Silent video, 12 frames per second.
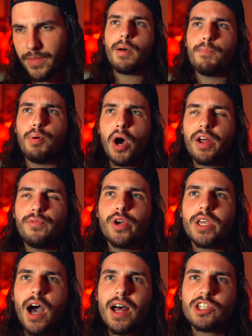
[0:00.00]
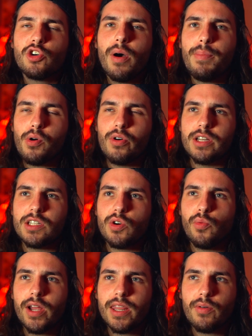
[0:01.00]
But if we got to a point to
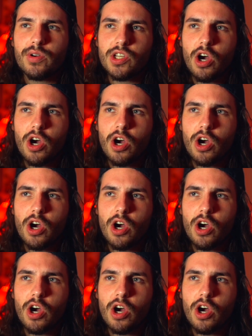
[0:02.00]
where there was